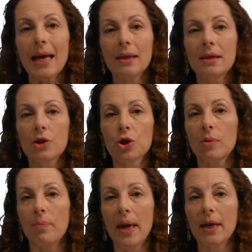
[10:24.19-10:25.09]
In
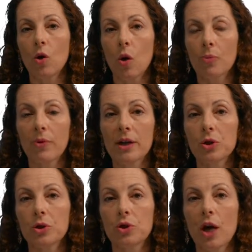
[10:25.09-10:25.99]
addition, many
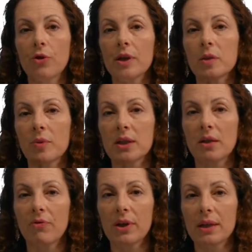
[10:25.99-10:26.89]
corporations generate
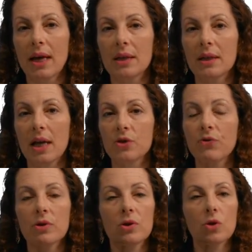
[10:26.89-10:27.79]
specific data sets
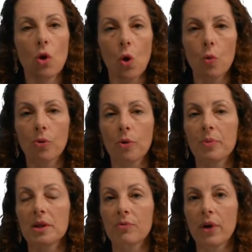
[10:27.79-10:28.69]
for the sole
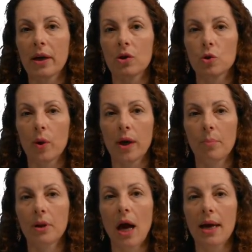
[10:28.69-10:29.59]
purpose of regulatory
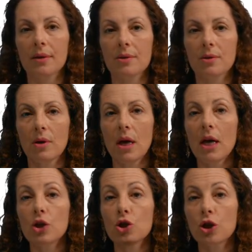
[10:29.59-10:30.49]
compliance.
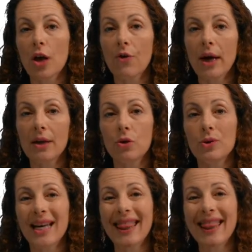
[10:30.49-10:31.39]
Sharing and
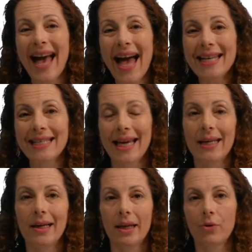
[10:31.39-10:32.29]
using that
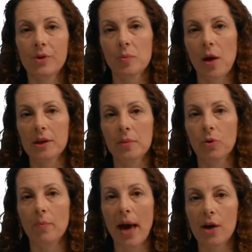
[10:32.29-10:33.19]
data in a
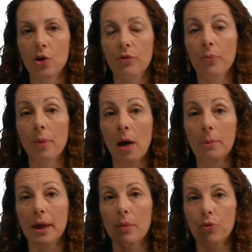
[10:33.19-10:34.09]
responsible manner for
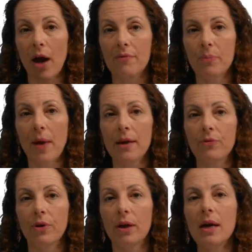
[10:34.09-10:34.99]
public and private
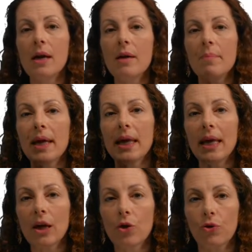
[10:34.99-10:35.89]
benefit may
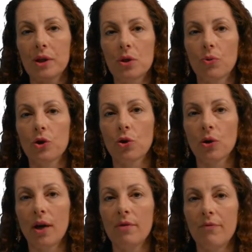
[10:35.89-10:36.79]
increase the
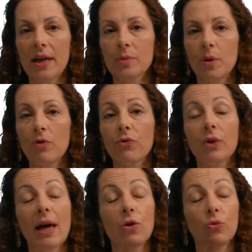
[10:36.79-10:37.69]
return on investment
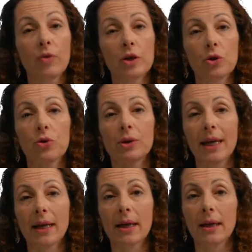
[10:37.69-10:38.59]
for that original
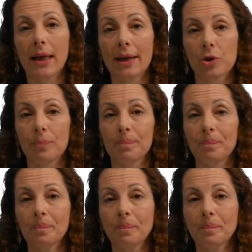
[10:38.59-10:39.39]
data collection.